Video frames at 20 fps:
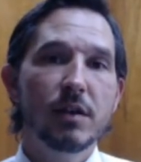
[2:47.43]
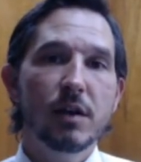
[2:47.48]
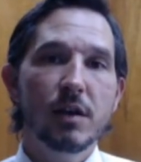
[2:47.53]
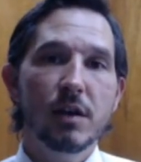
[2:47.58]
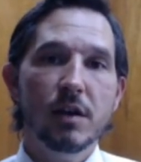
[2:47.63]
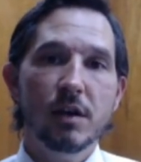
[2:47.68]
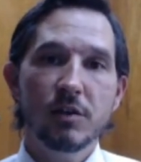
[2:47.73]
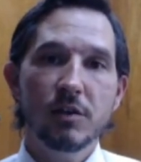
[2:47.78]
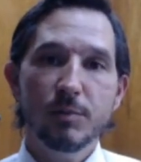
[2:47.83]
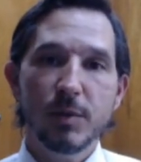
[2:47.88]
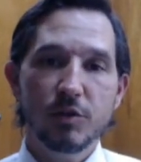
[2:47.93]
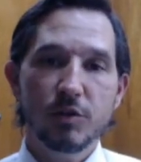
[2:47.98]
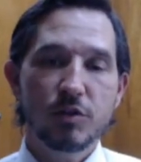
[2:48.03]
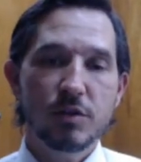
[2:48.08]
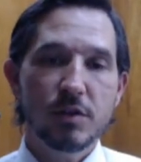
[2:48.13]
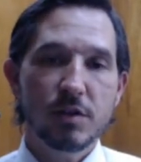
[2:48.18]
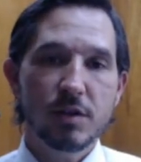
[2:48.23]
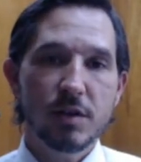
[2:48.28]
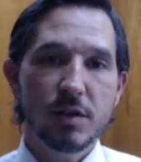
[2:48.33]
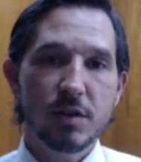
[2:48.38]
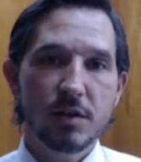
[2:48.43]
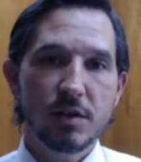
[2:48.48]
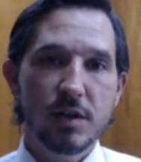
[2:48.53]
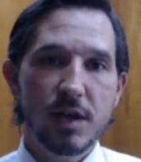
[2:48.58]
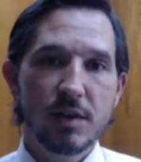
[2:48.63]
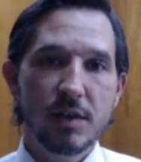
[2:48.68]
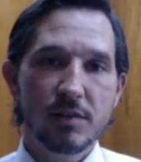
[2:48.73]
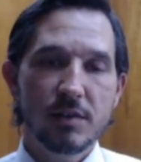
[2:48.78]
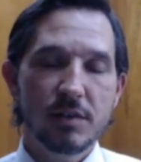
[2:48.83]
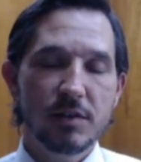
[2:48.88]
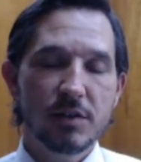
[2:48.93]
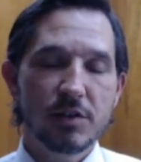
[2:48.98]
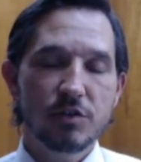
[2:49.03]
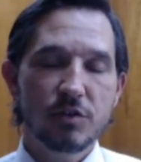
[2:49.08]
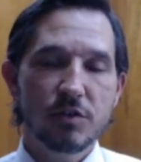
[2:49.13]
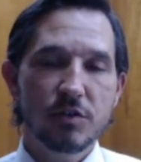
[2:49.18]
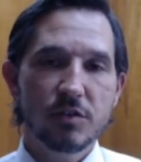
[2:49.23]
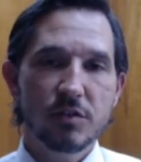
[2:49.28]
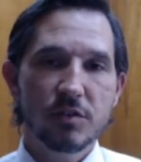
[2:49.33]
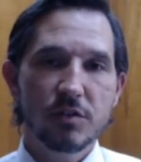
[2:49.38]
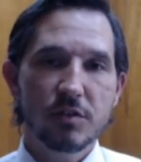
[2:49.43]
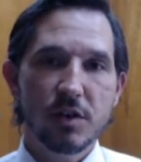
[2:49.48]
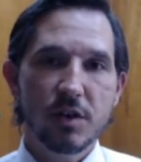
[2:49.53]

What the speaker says: especially as conditions